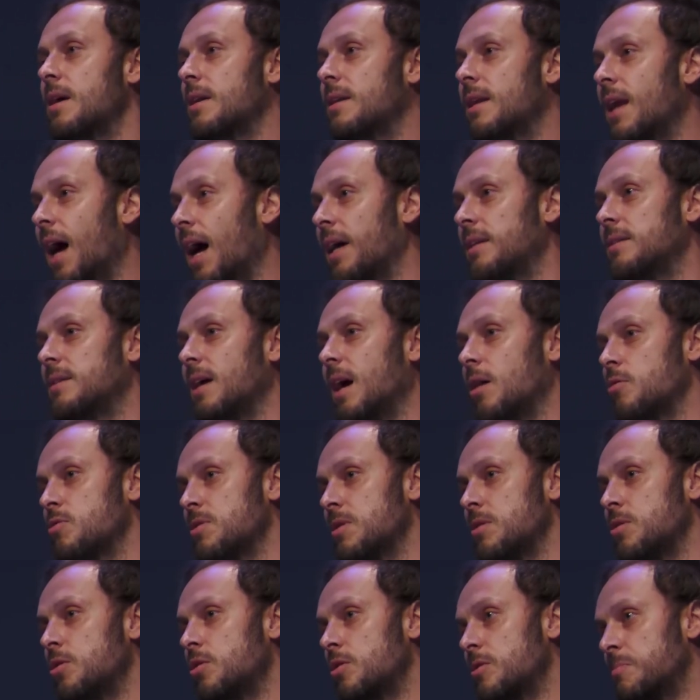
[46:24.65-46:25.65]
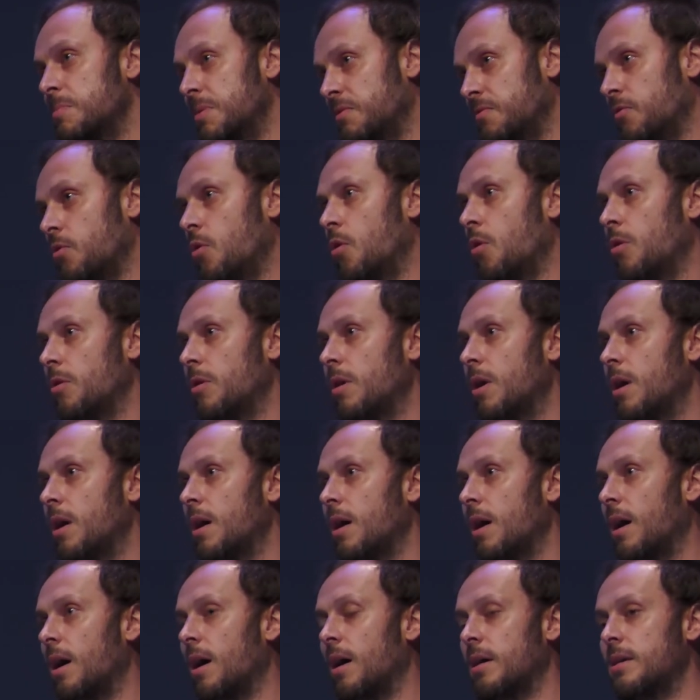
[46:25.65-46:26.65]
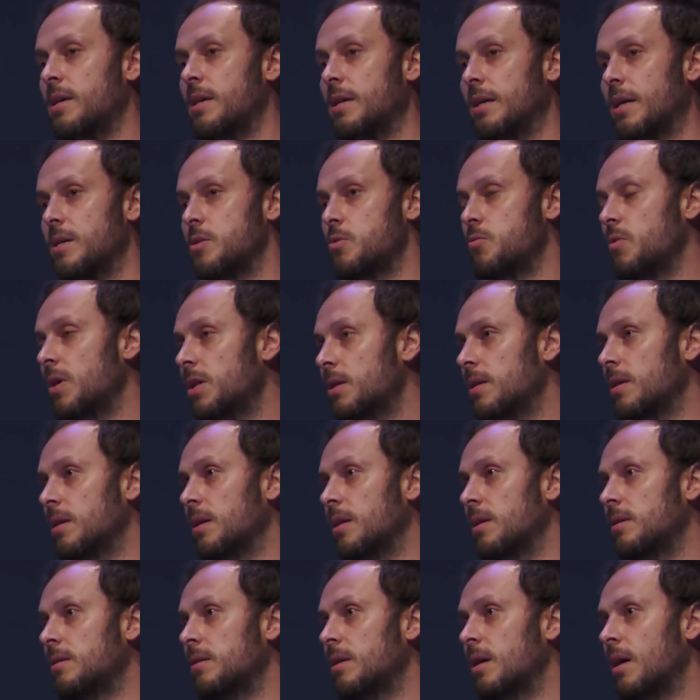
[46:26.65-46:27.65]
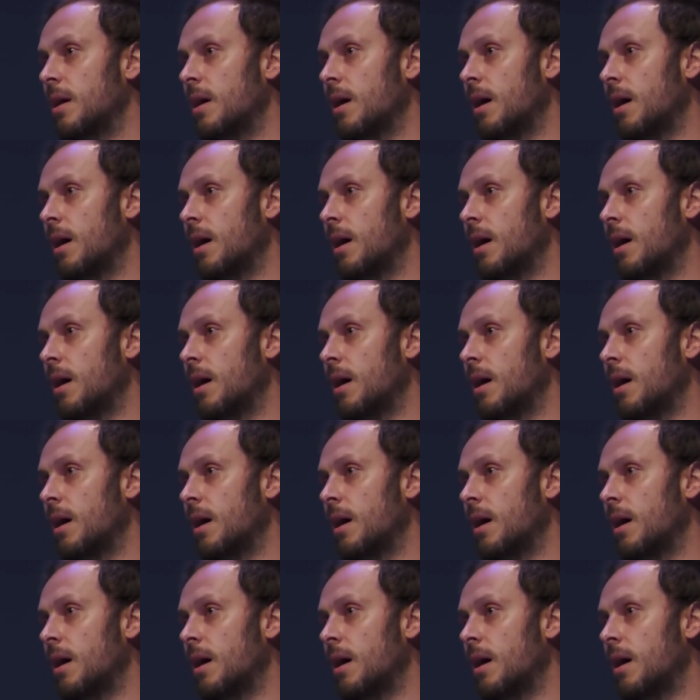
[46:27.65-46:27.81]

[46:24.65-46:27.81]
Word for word: nine thousand years before uh, he has written it.